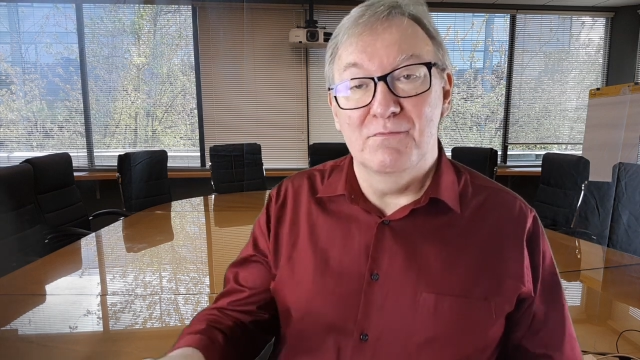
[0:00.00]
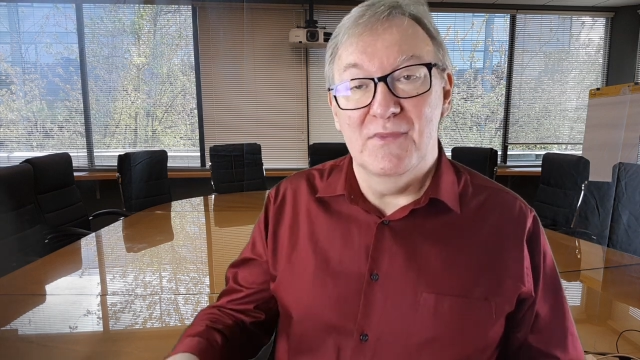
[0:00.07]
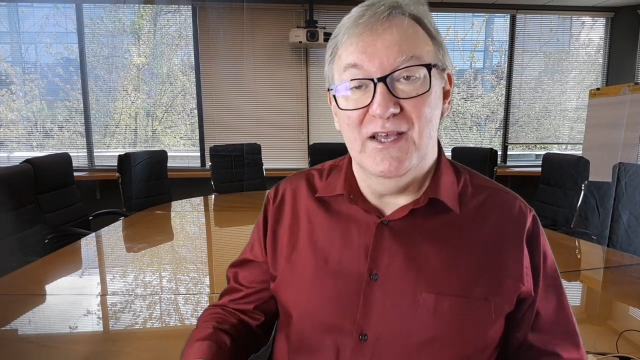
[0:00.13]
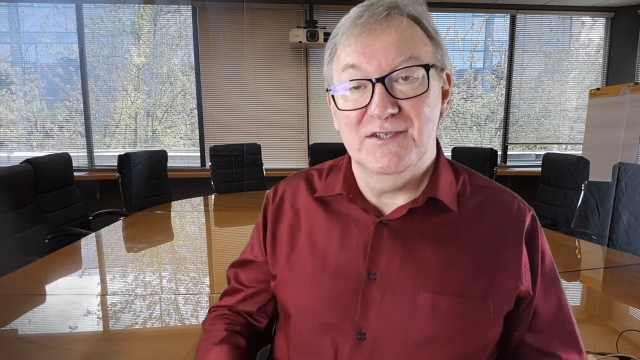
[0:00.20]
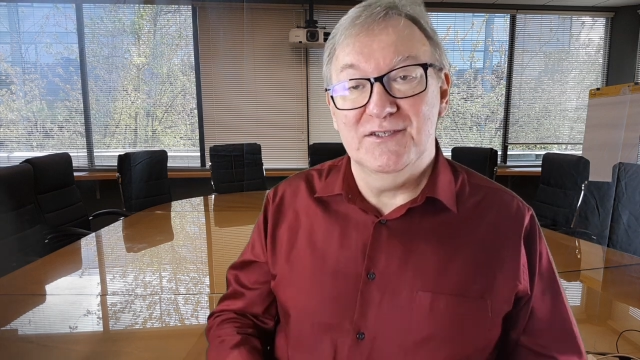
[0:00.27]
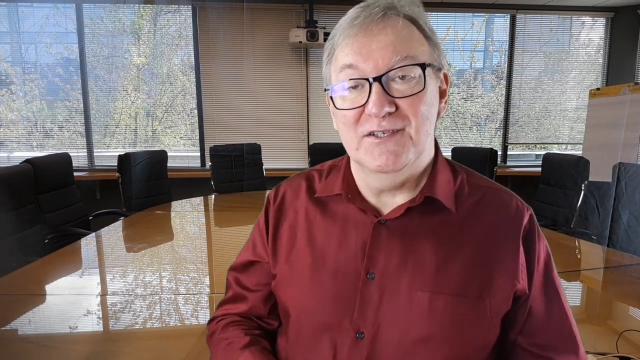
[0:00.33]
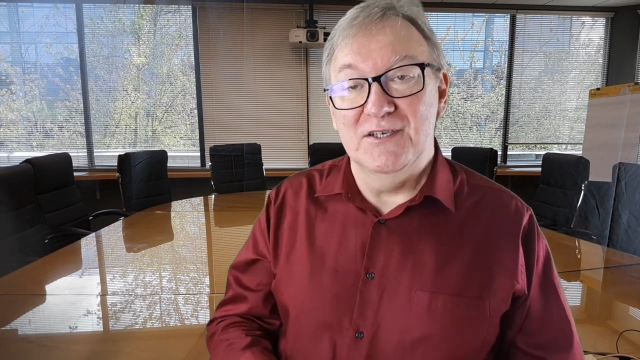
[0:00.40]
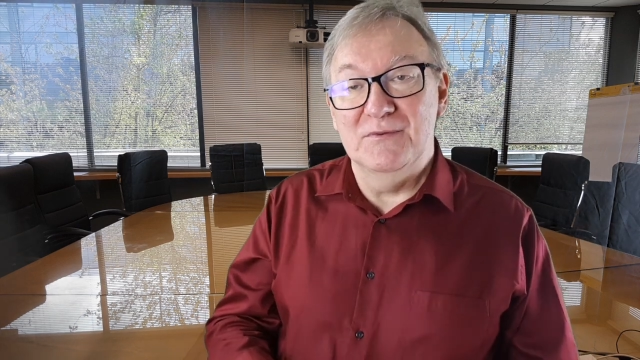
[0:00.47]

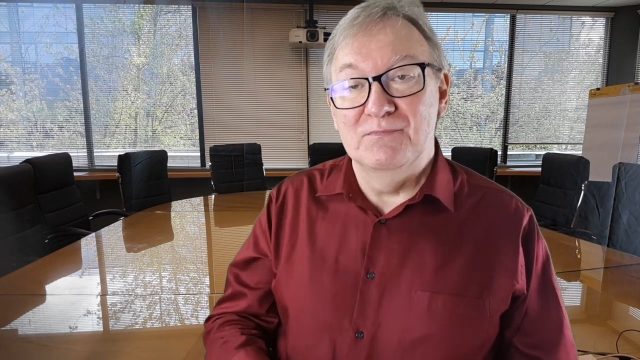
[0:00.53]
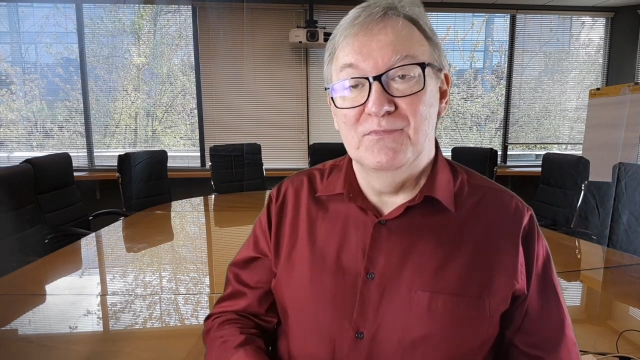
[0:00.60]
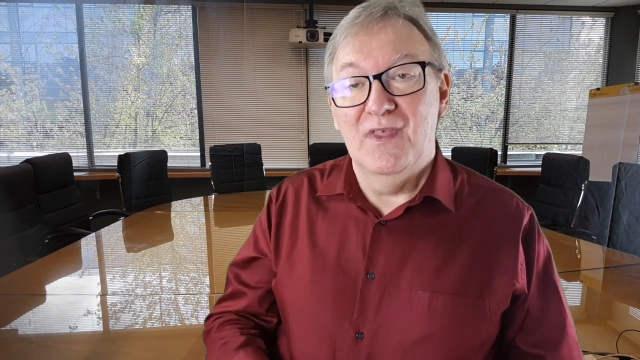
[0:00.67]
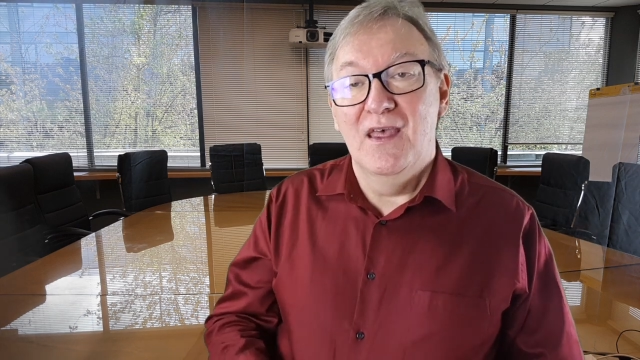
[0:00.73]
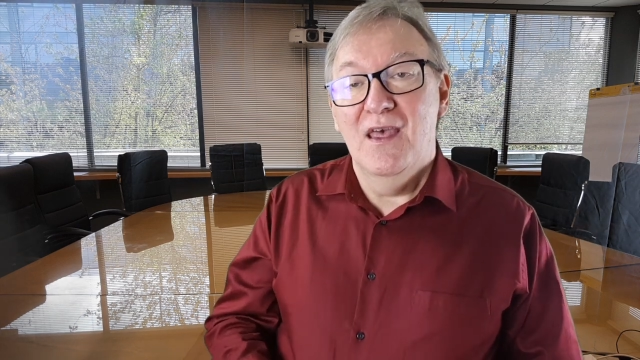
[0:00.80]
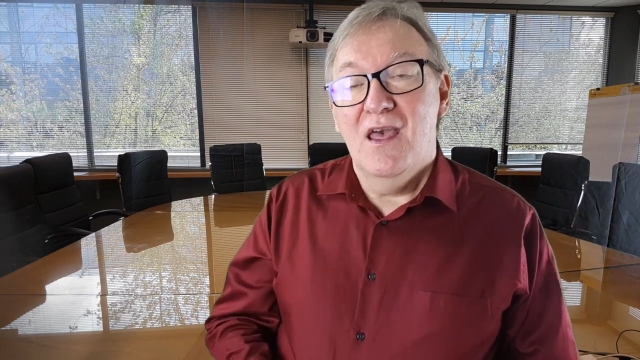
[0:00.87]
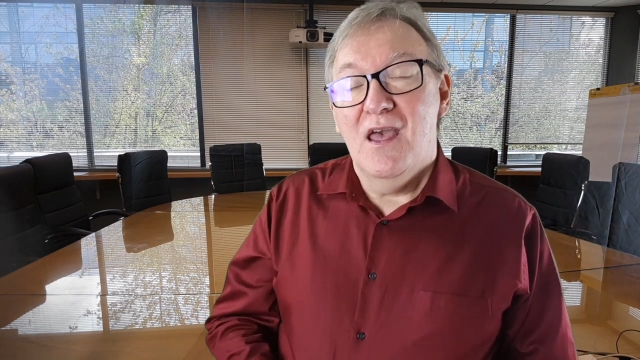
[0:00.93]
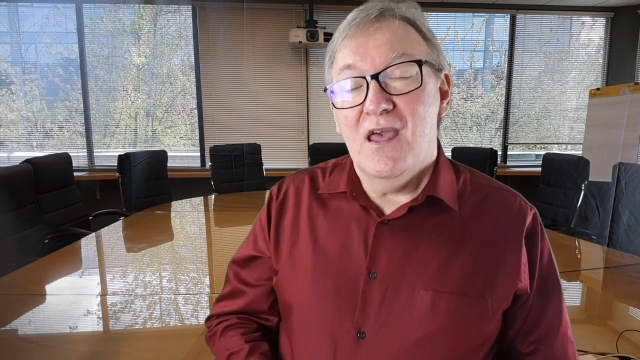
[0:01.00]
messy.
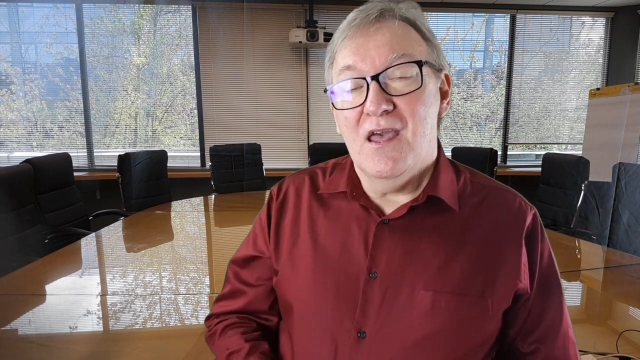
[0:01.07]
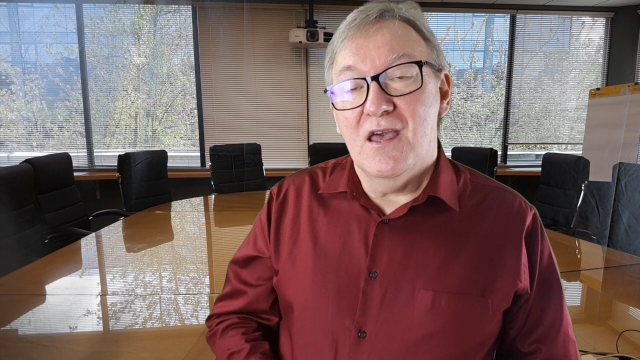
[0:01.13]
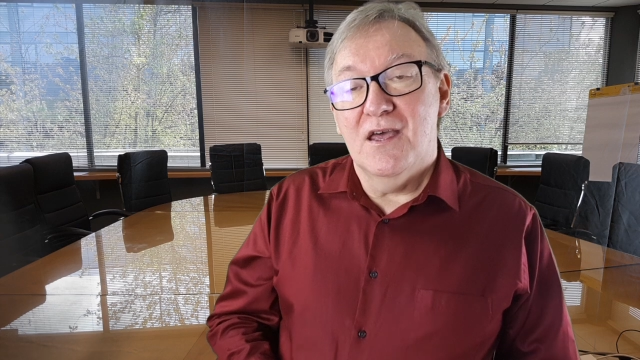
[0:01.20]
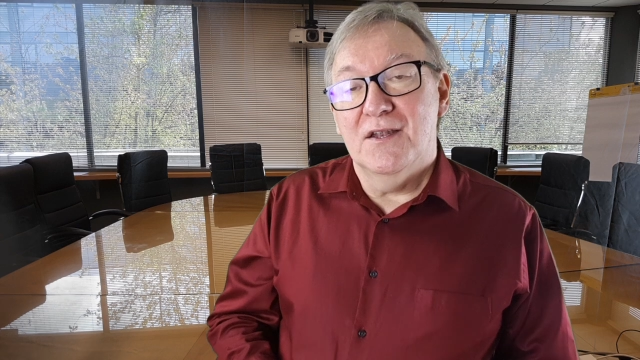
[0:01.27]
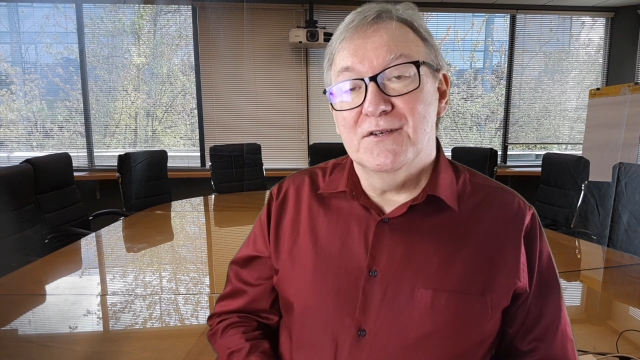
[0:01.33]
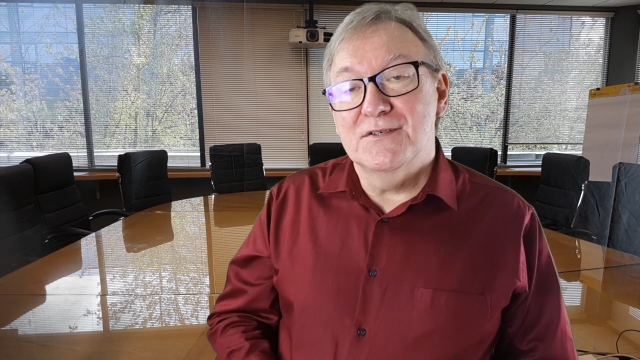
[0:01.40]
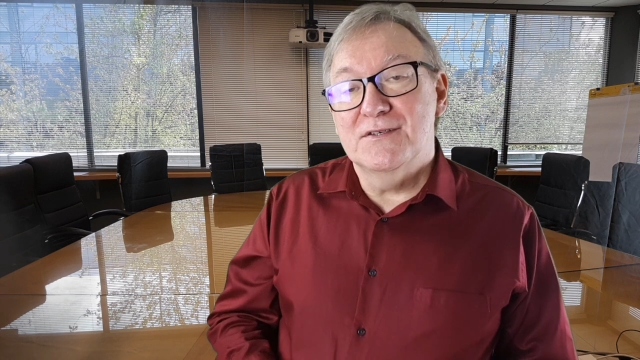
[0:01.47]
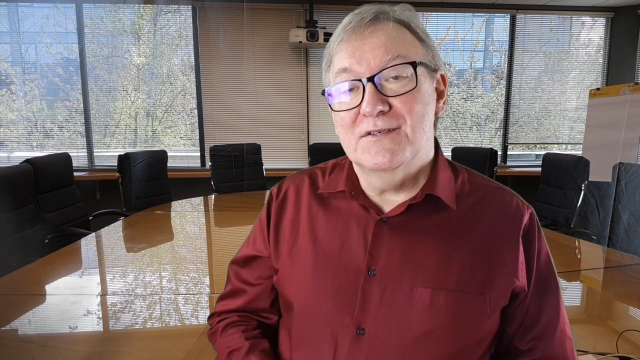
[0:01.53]

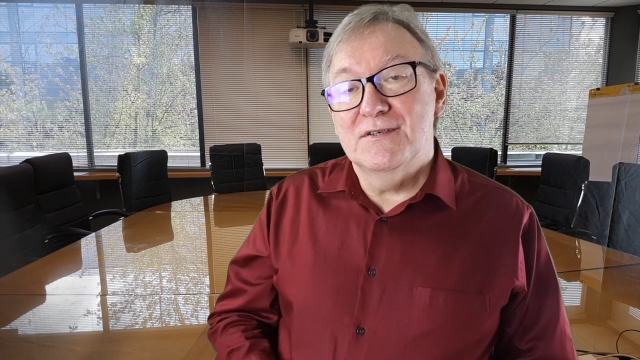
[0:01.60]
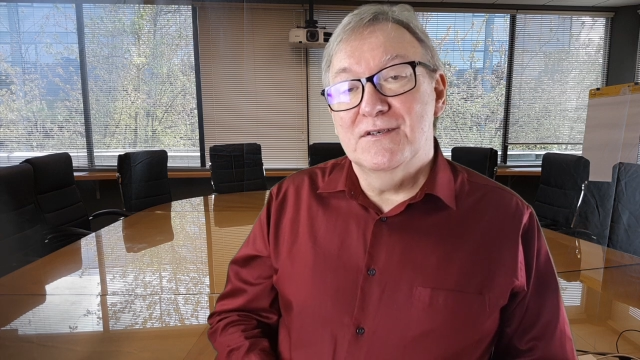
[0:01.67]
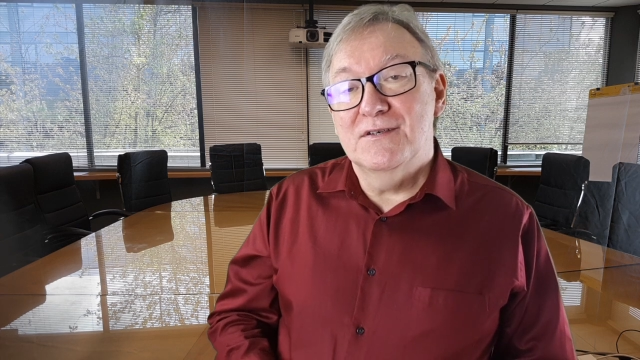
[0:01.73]
And